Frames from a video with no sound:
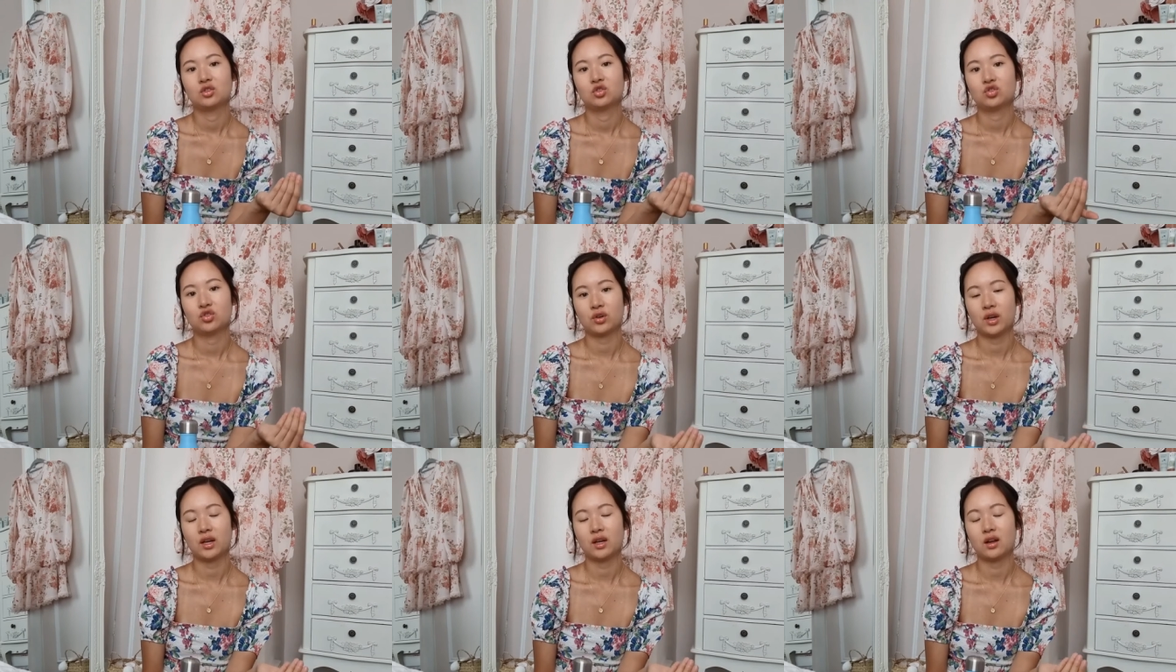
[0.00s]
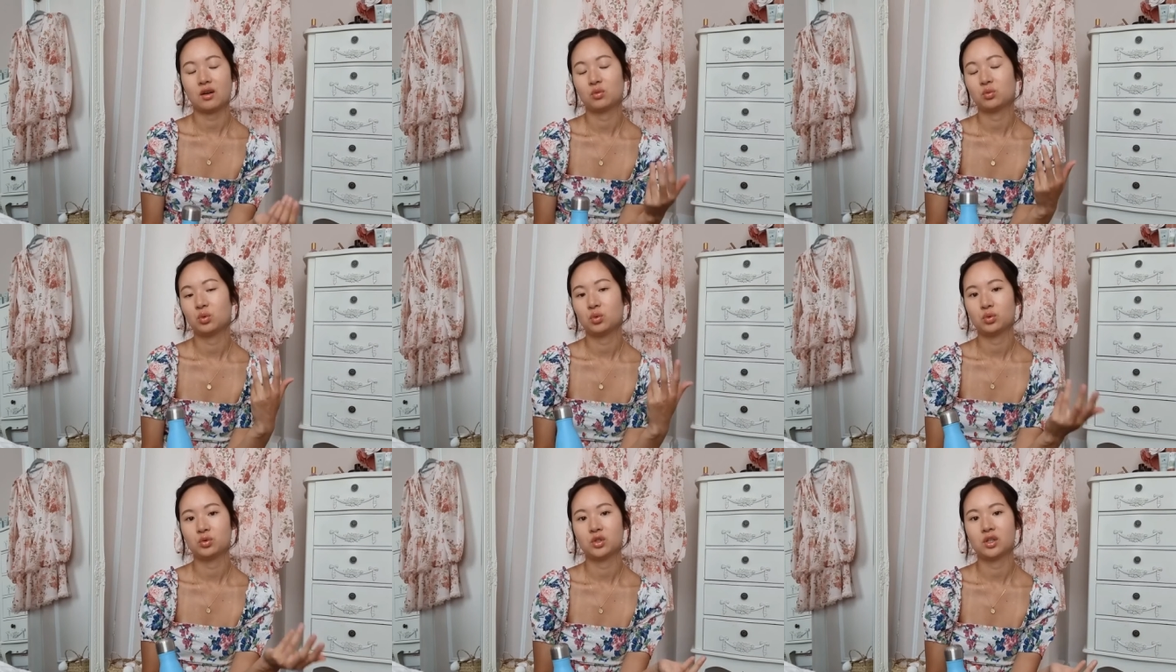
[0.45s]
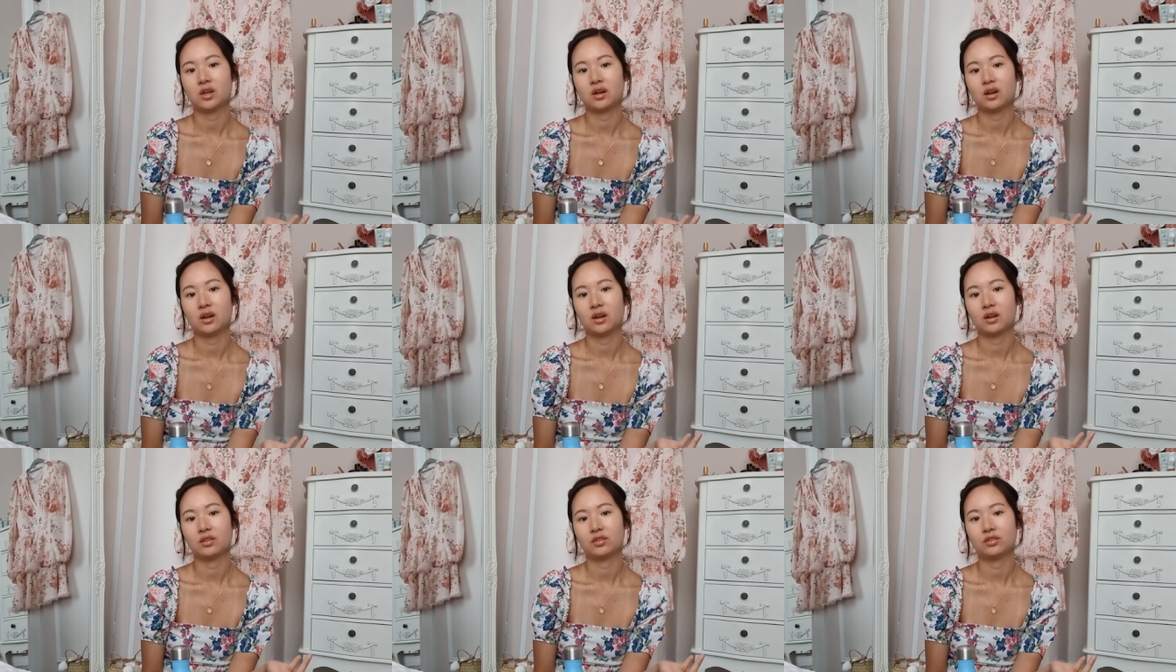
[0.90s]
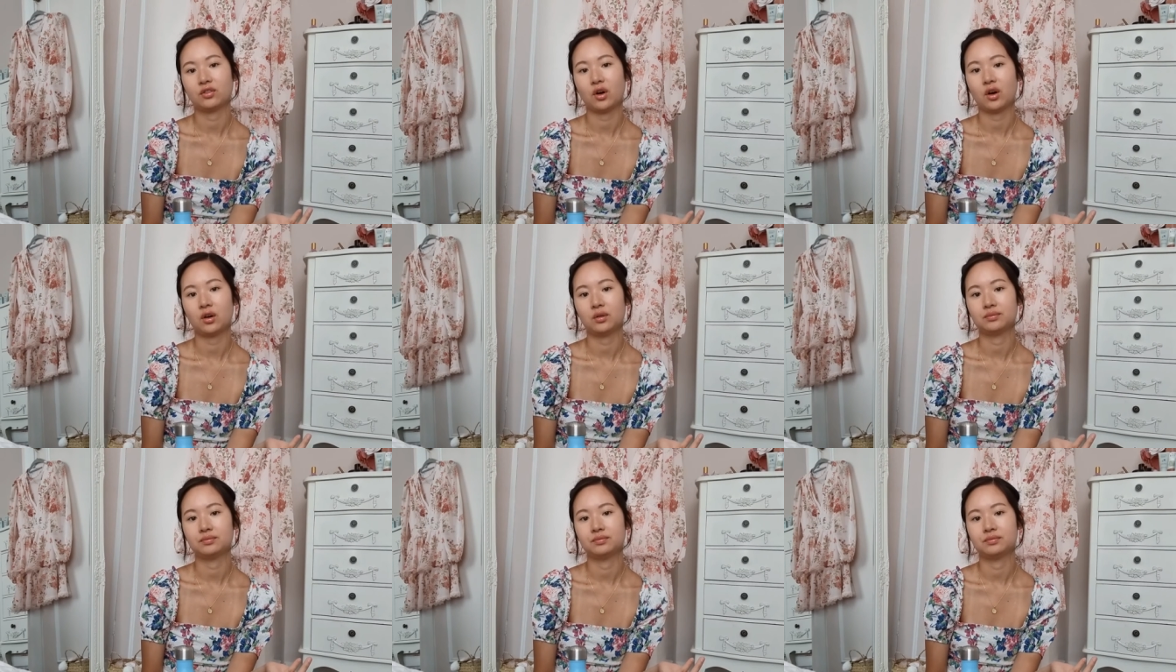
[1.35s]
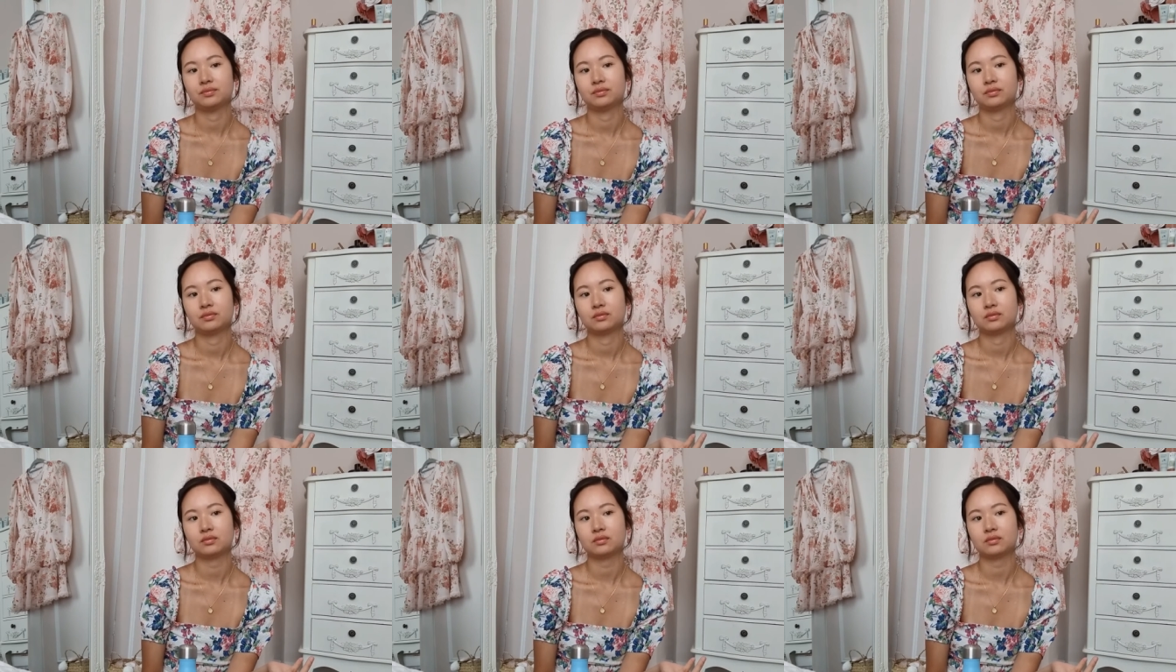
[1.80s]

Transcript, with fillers: drink water from